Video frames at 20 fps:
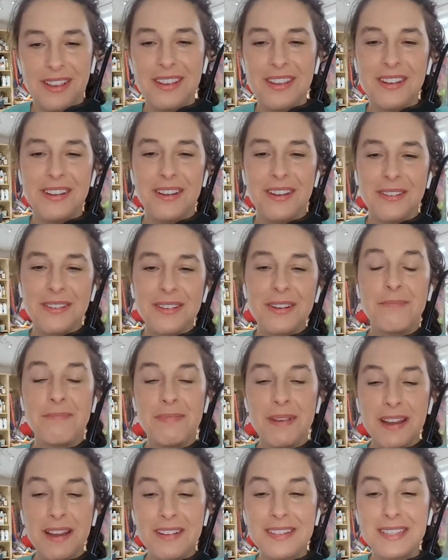you know your
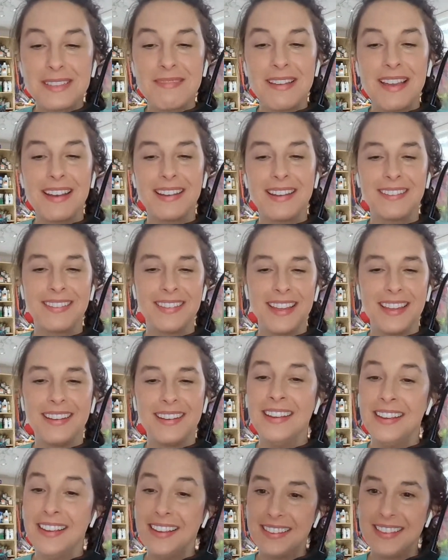parents met and then
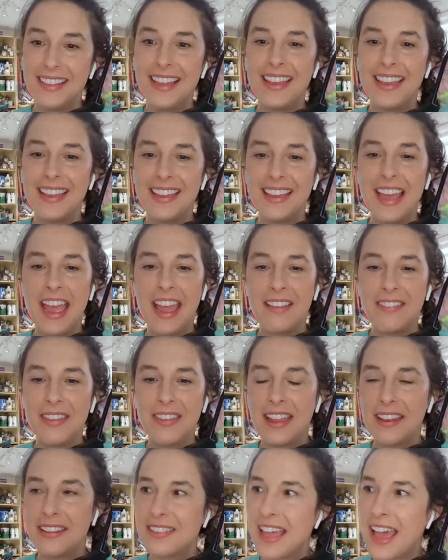they and
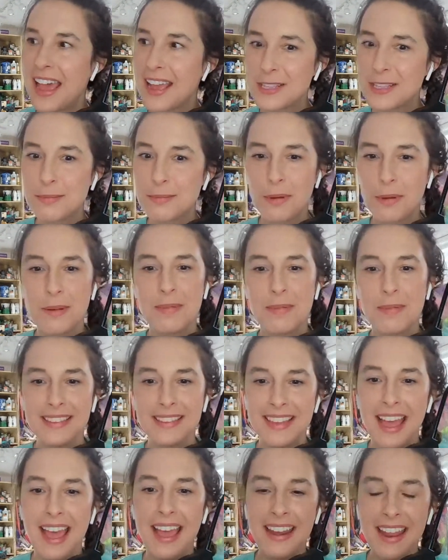then that sperm hit
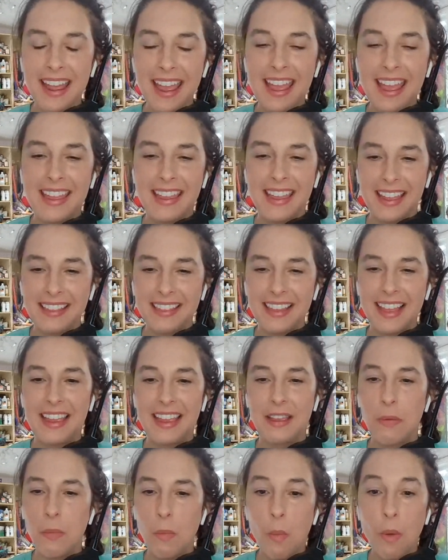that egg and like
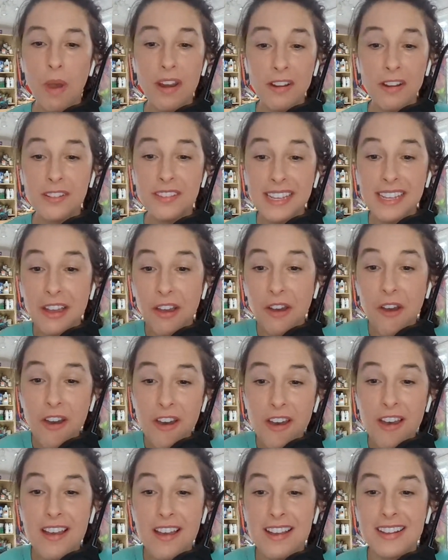what are the
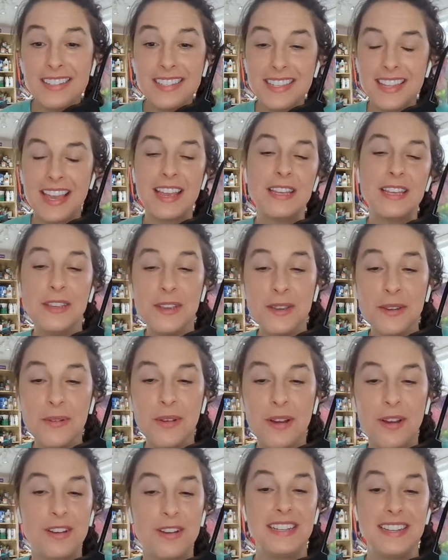odds that you
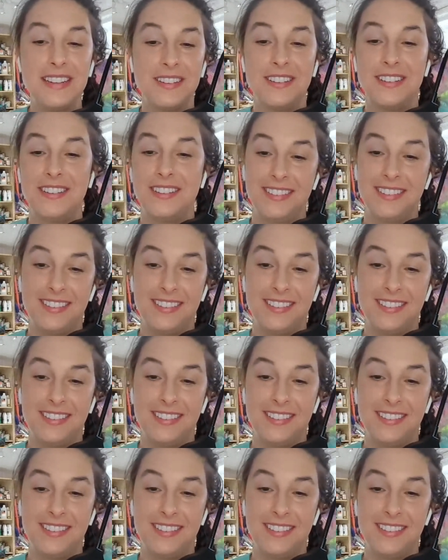are here